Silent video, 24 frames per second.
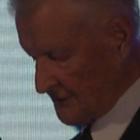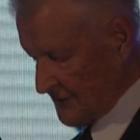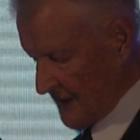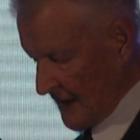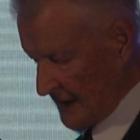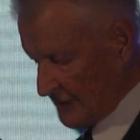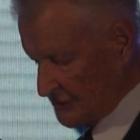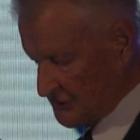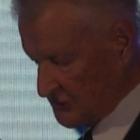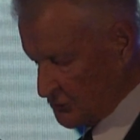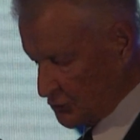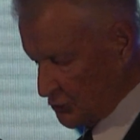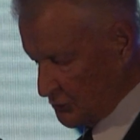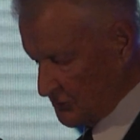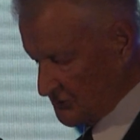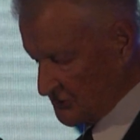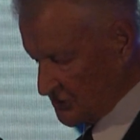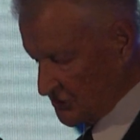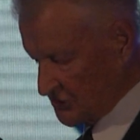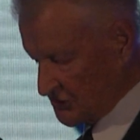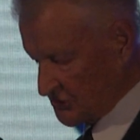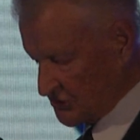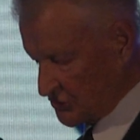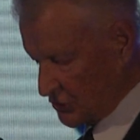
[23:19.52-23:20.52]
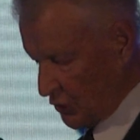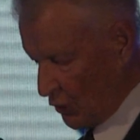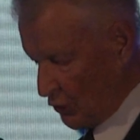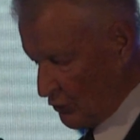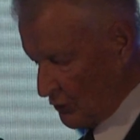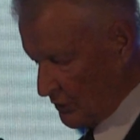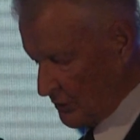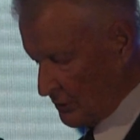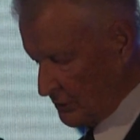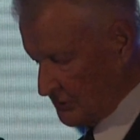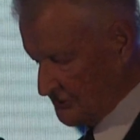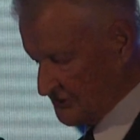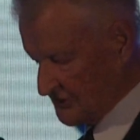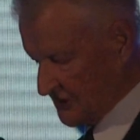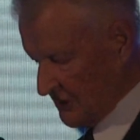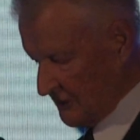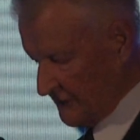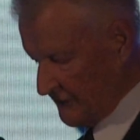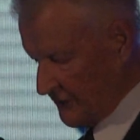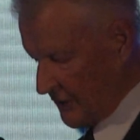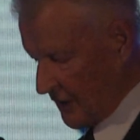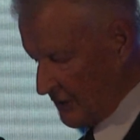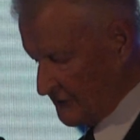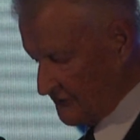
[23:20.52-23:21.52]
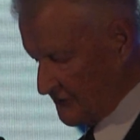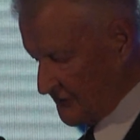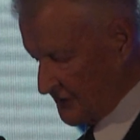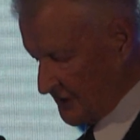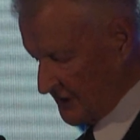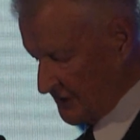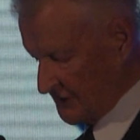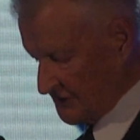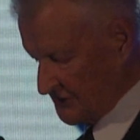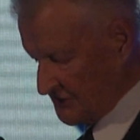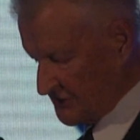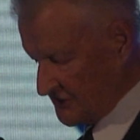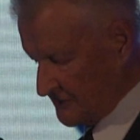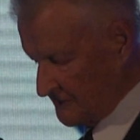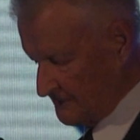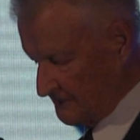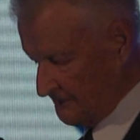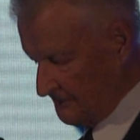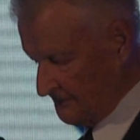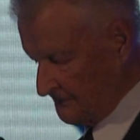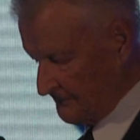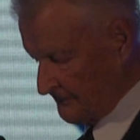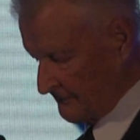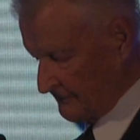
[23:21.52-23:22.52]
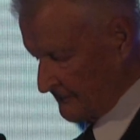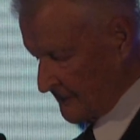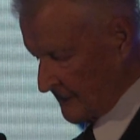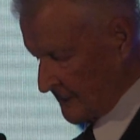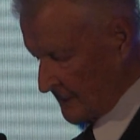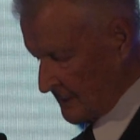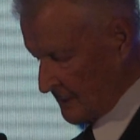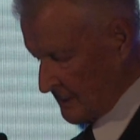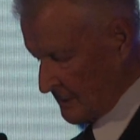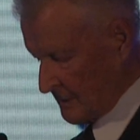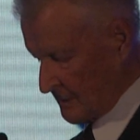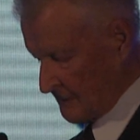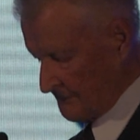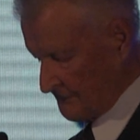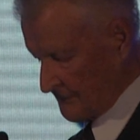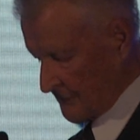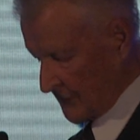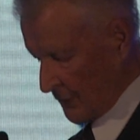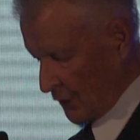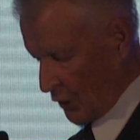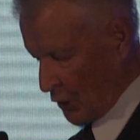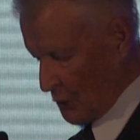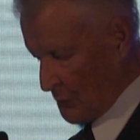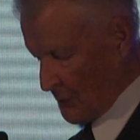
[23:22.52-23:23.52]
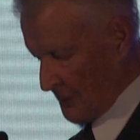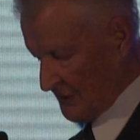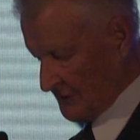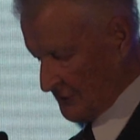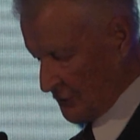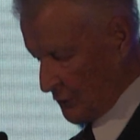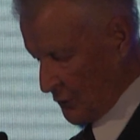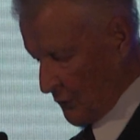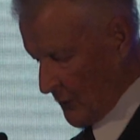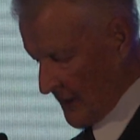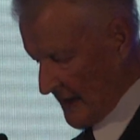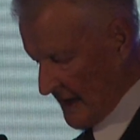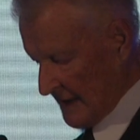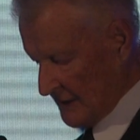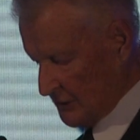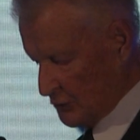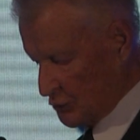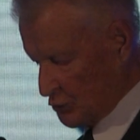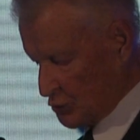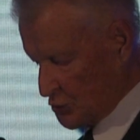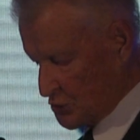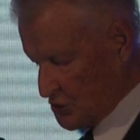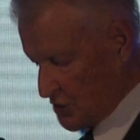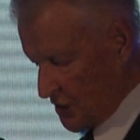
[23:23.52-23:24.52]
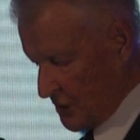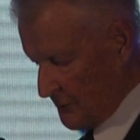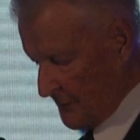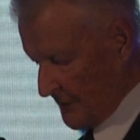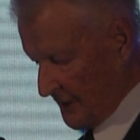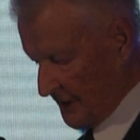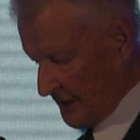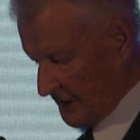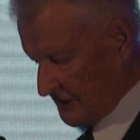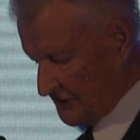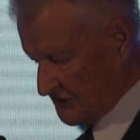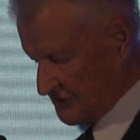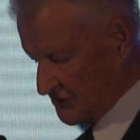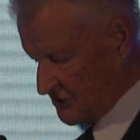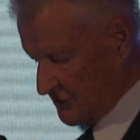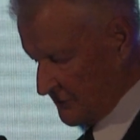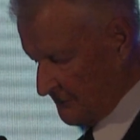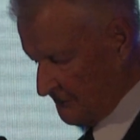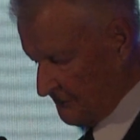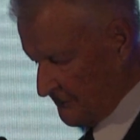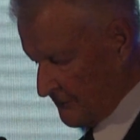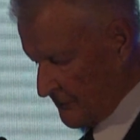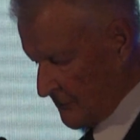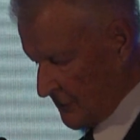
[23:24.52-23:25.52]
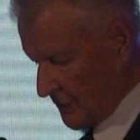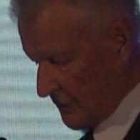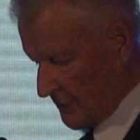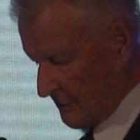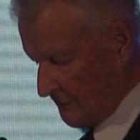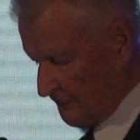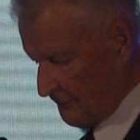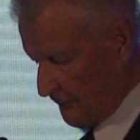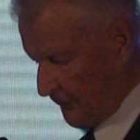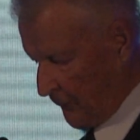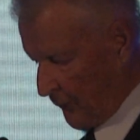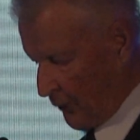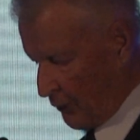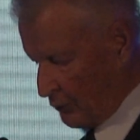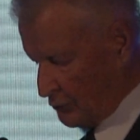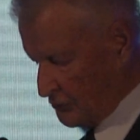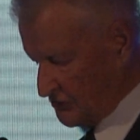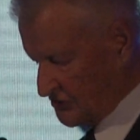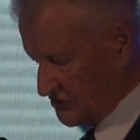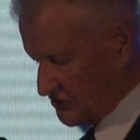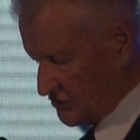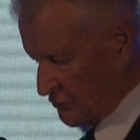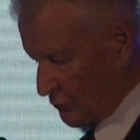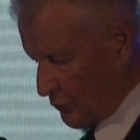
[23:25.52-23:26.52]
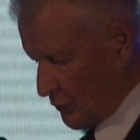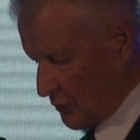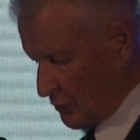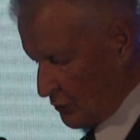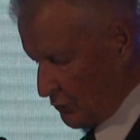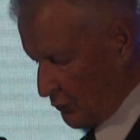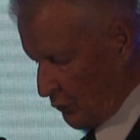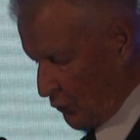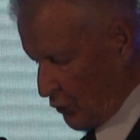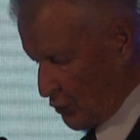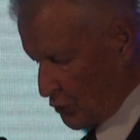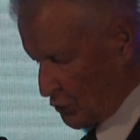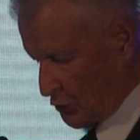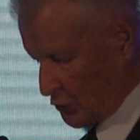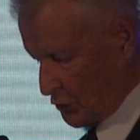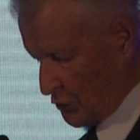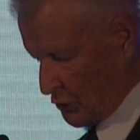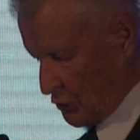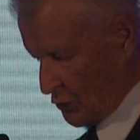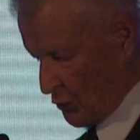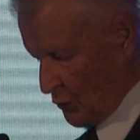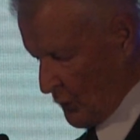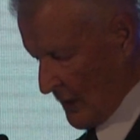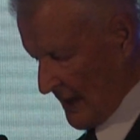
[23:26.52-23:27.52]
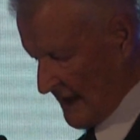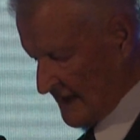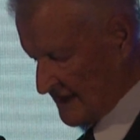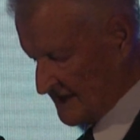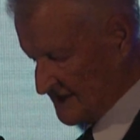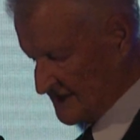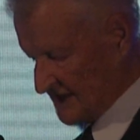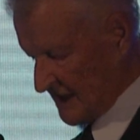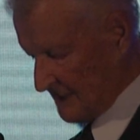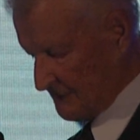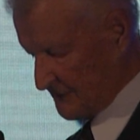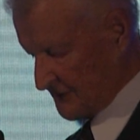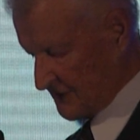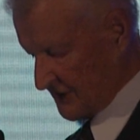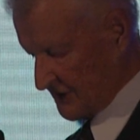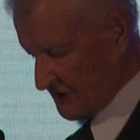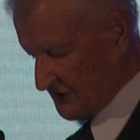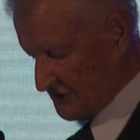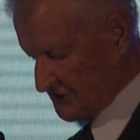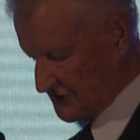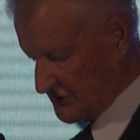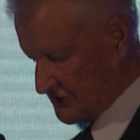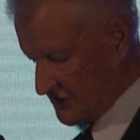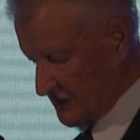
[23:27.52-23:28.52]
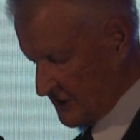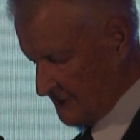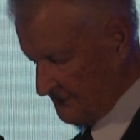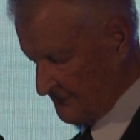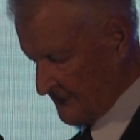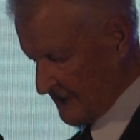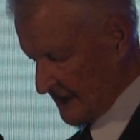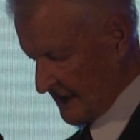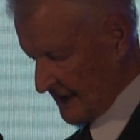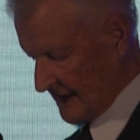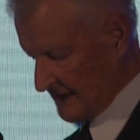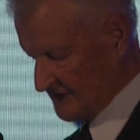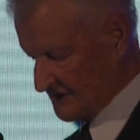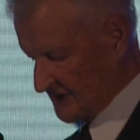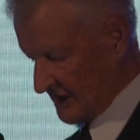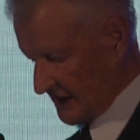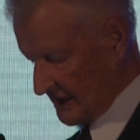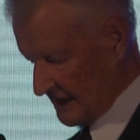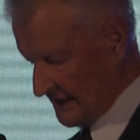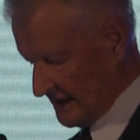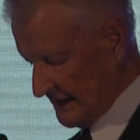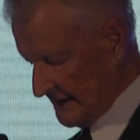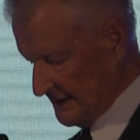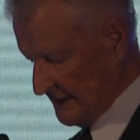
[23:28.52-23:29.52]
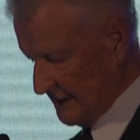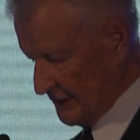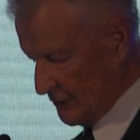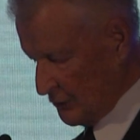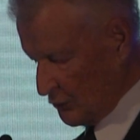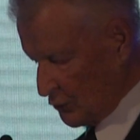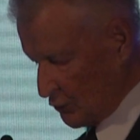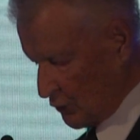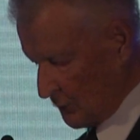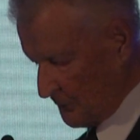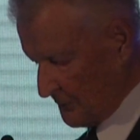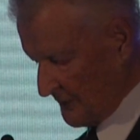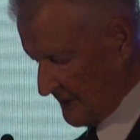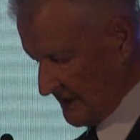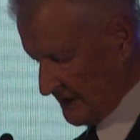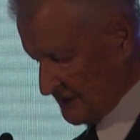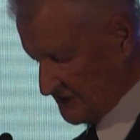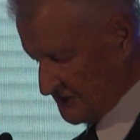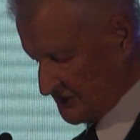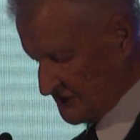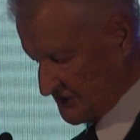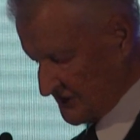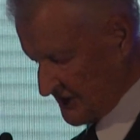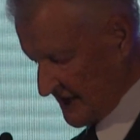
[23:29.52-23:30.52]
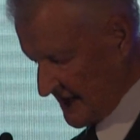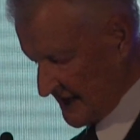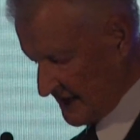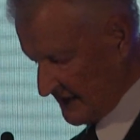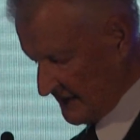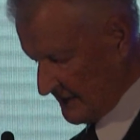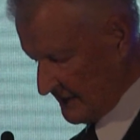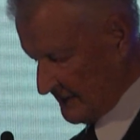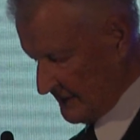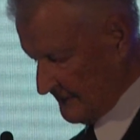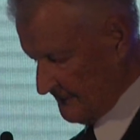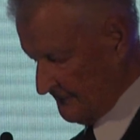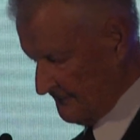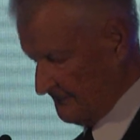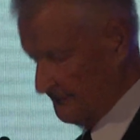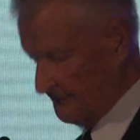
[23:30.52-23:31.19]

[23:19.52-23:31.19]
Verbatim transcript: thanks to its historical self confidence, opened the way to Germany's post World War II acceptance as a leading European state.